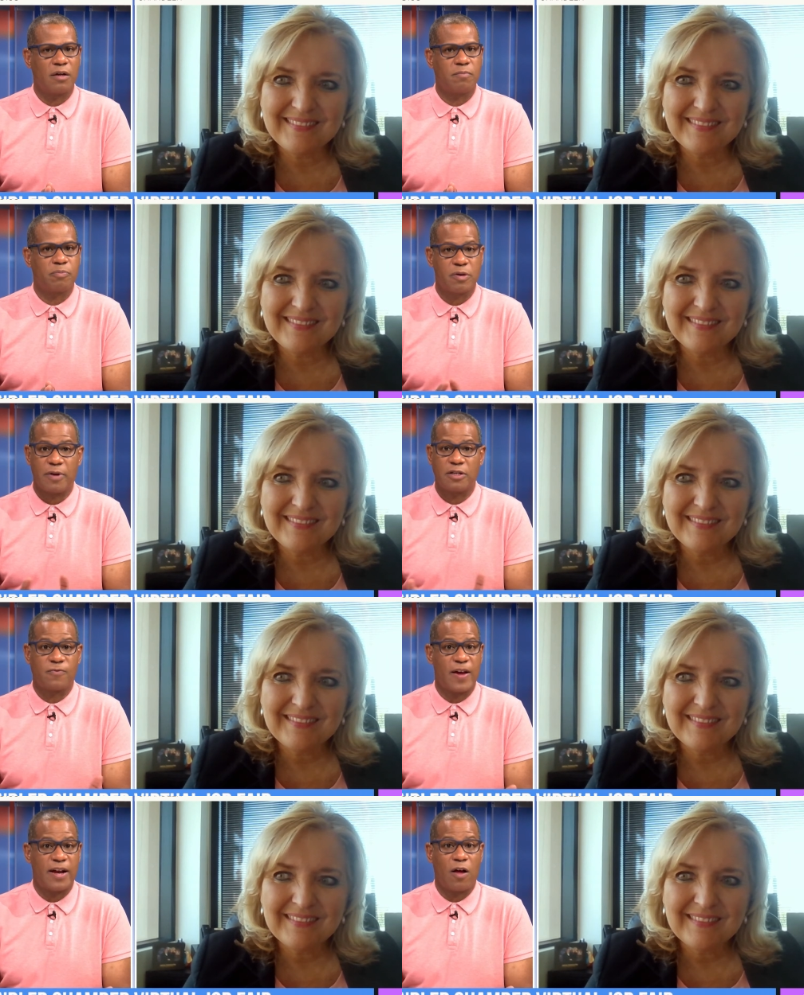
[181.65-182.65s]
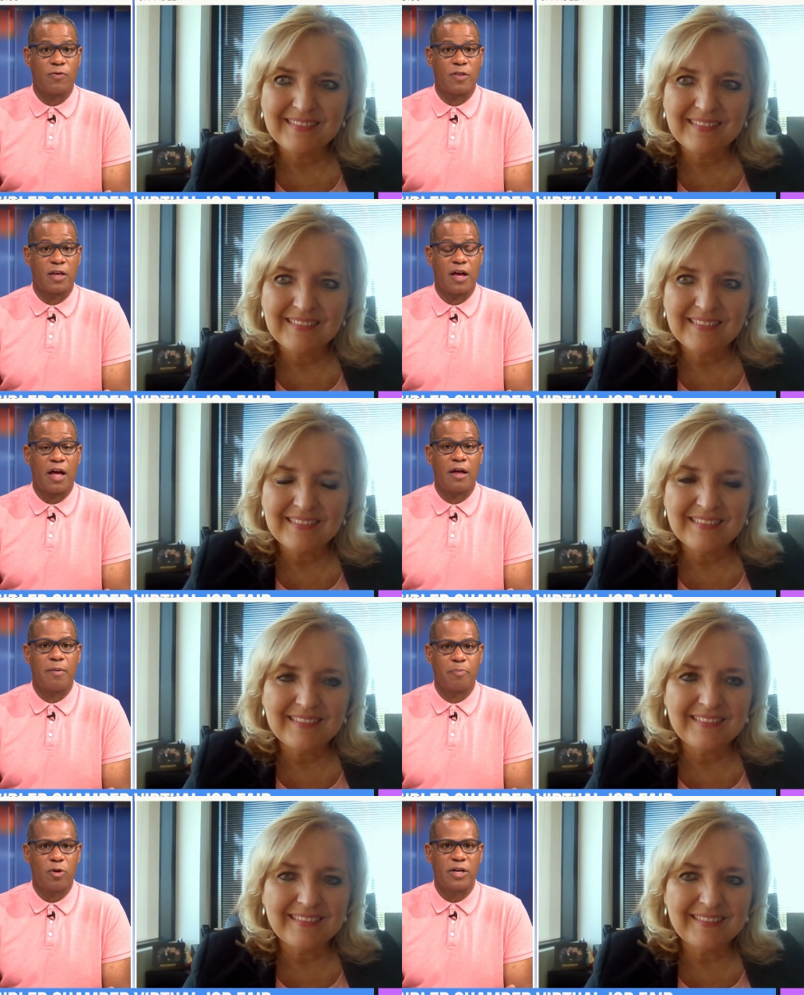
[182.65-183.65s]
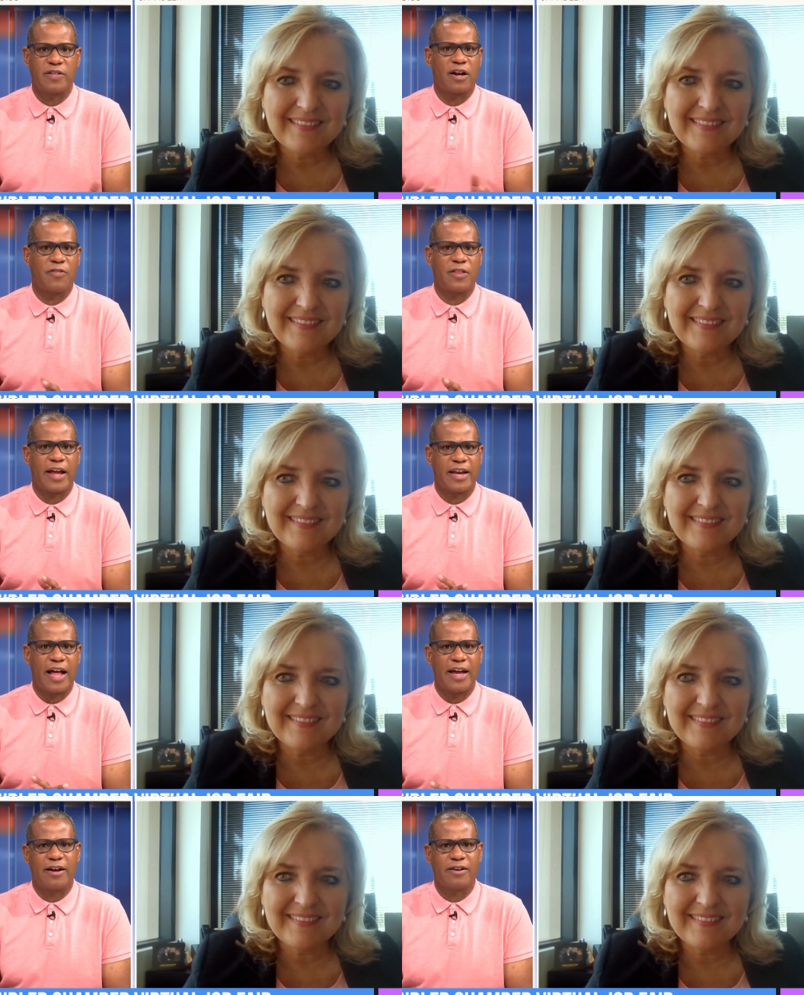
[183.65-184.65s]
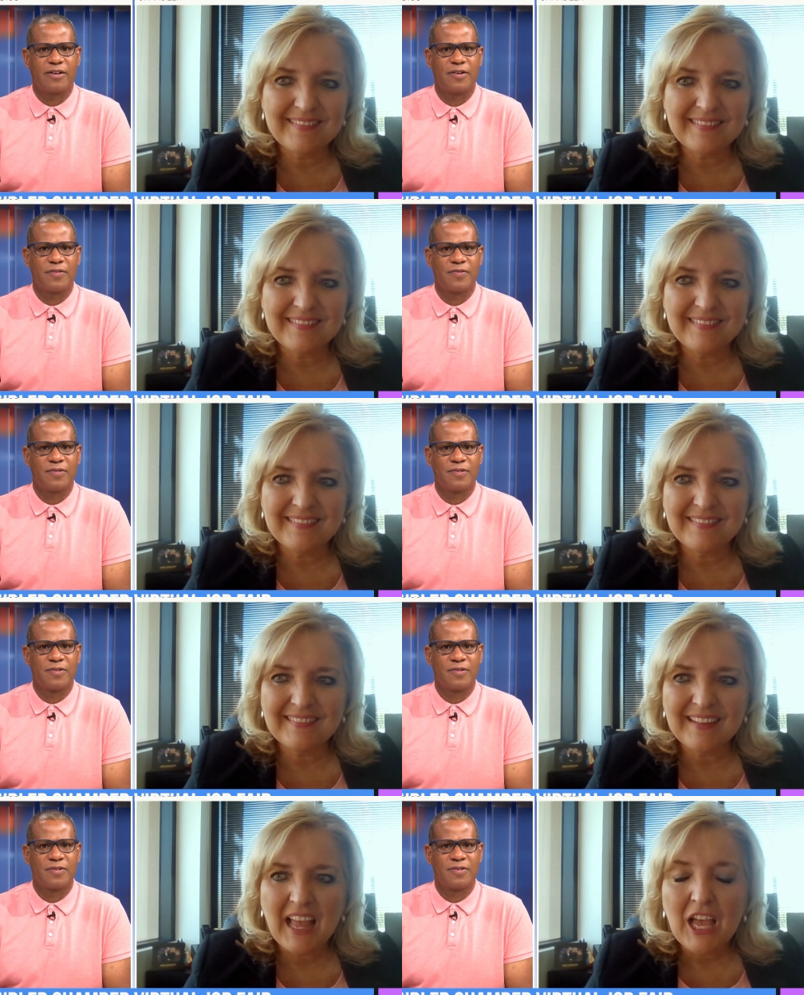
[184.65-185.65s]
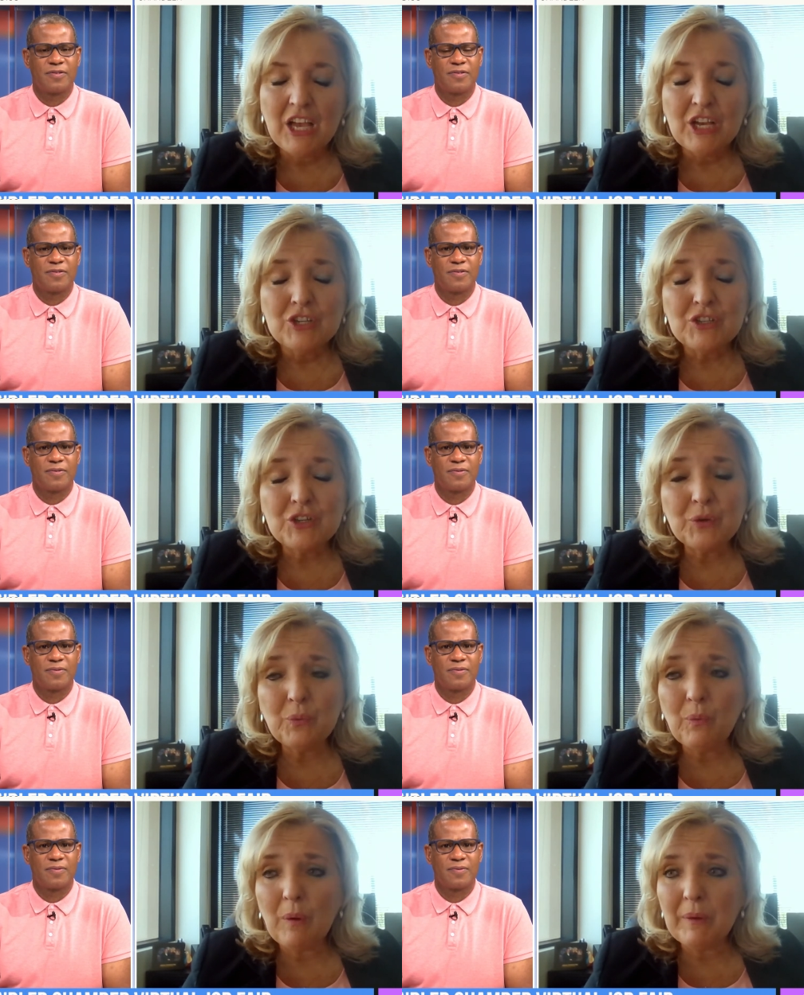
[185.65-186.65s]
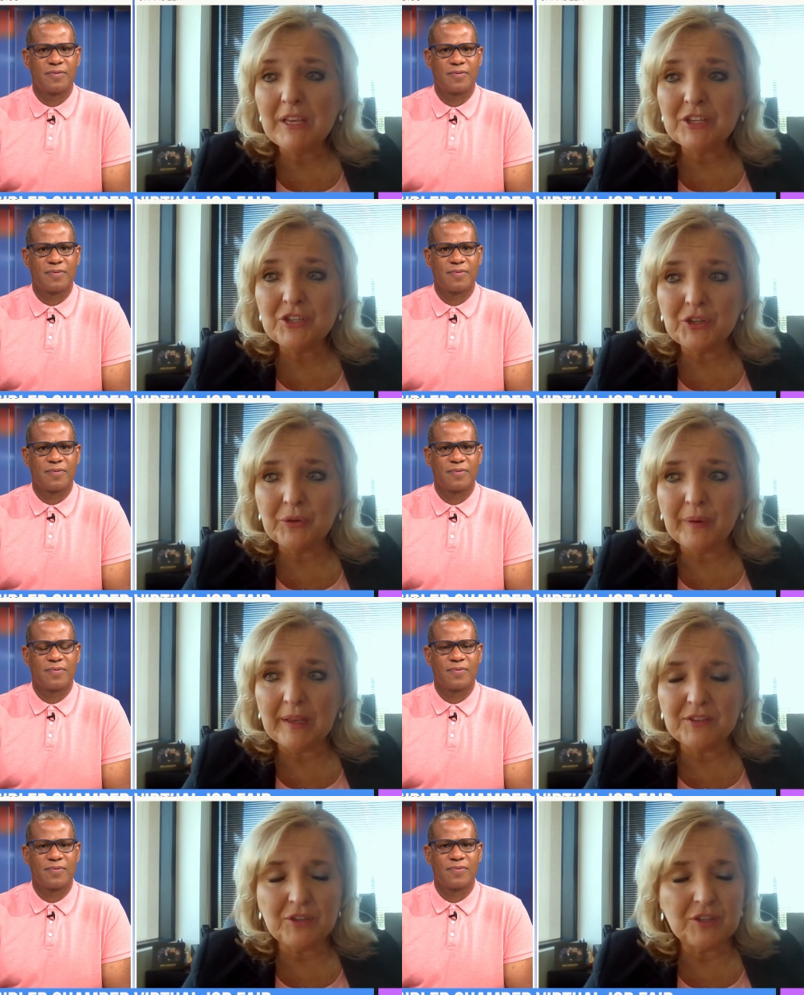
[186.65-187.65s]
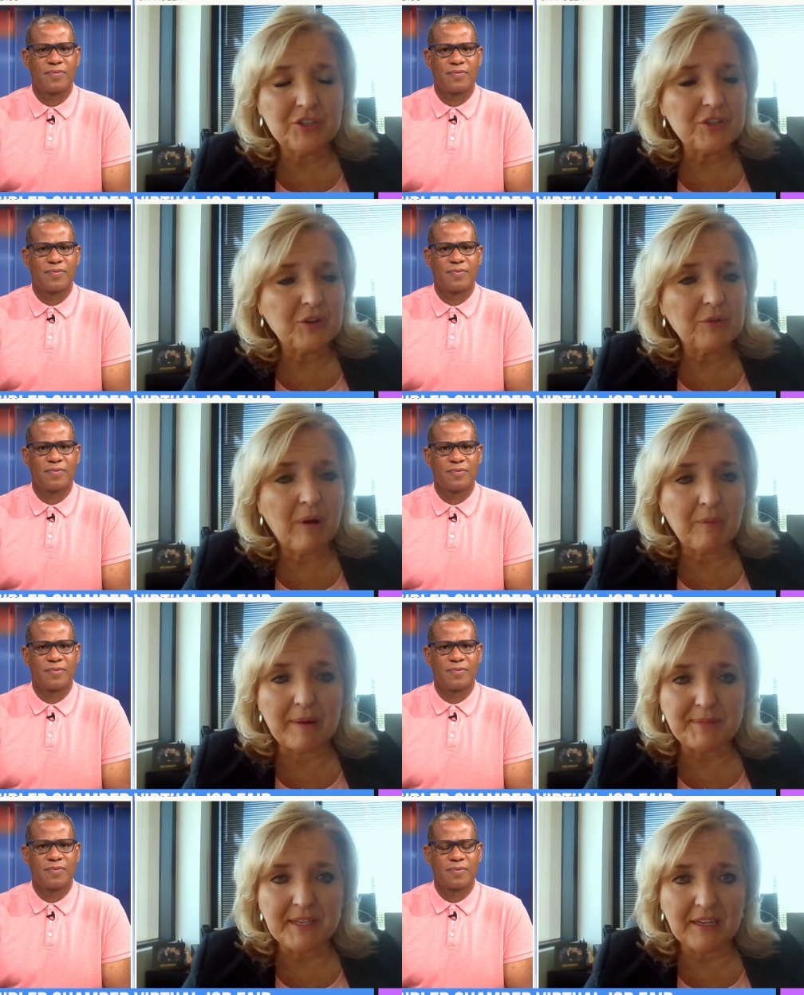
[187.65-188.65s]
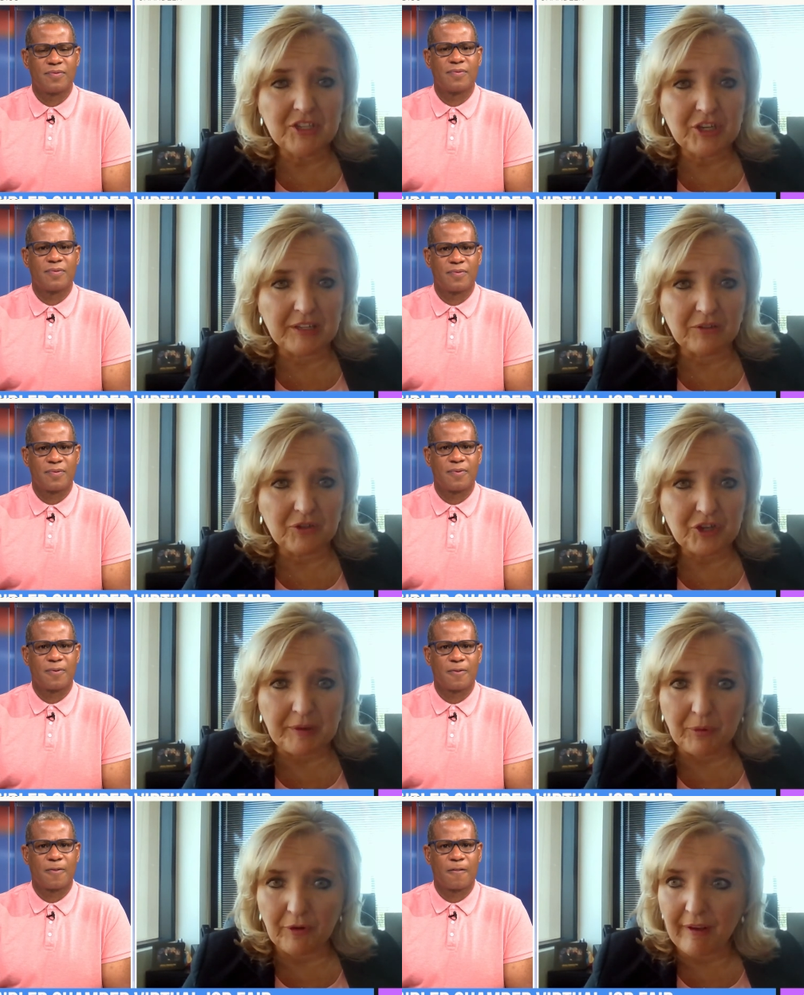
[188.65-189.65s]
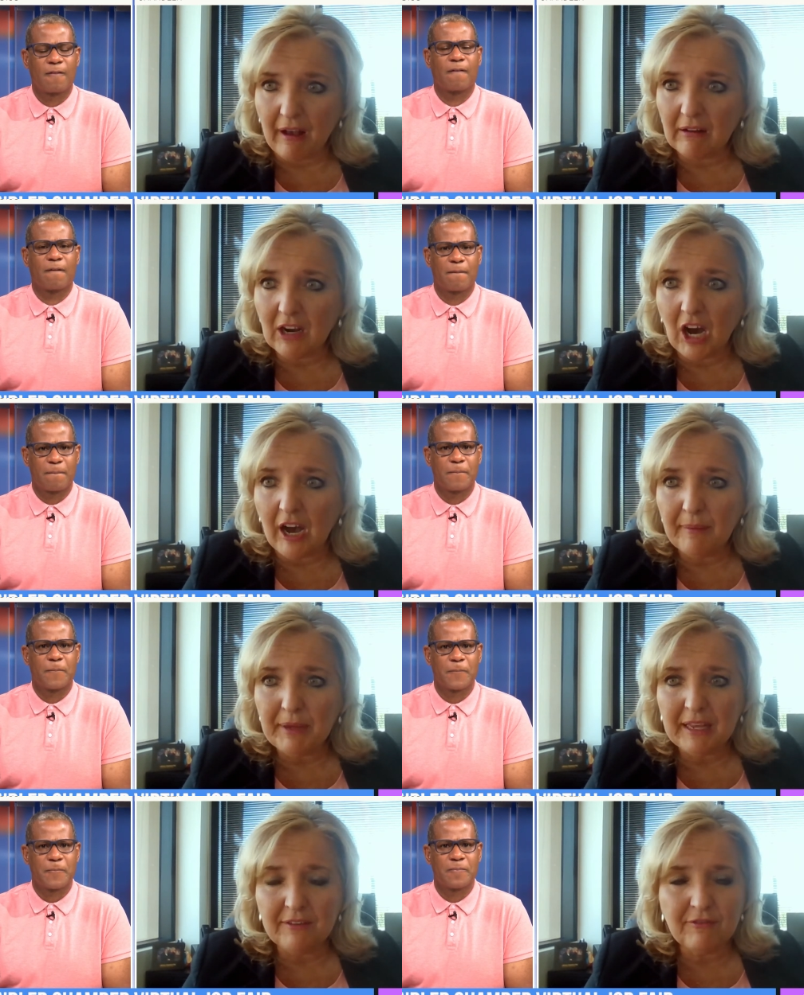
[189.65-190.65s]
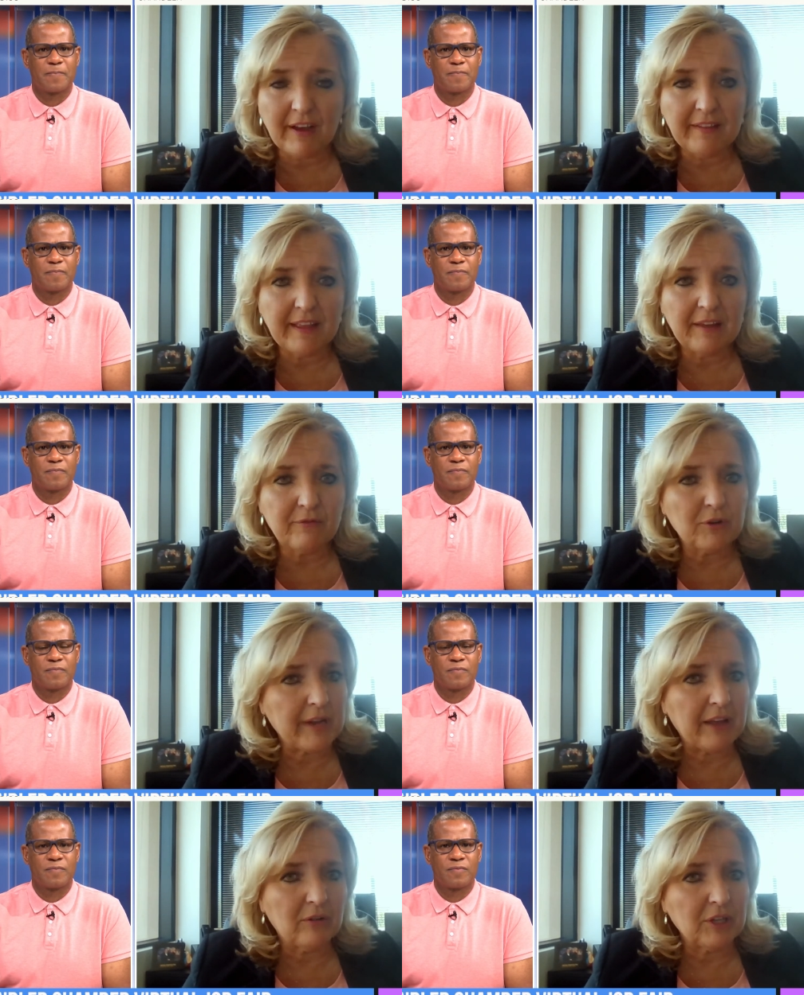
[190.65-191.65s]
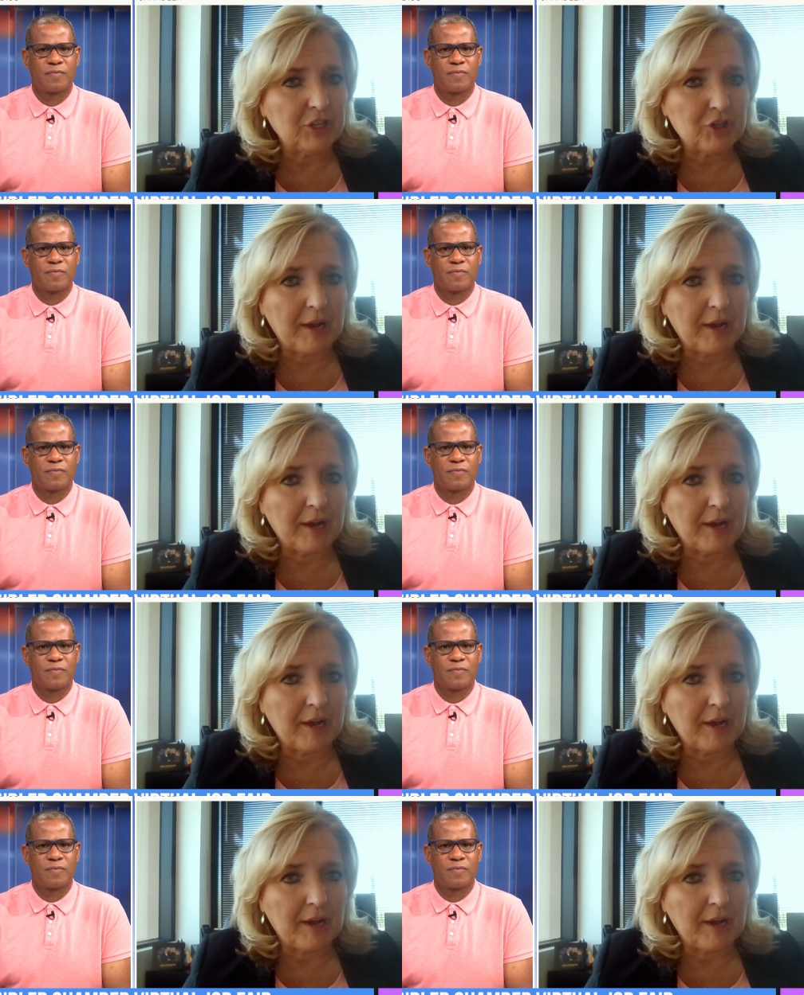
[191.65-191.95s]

Speaker 1: uh, pretty much find out the uh, employees that are out there that I can hire?
Speaker 2: So, what we can do is you can just go to our website, chandlerchamber.com, and find that for not only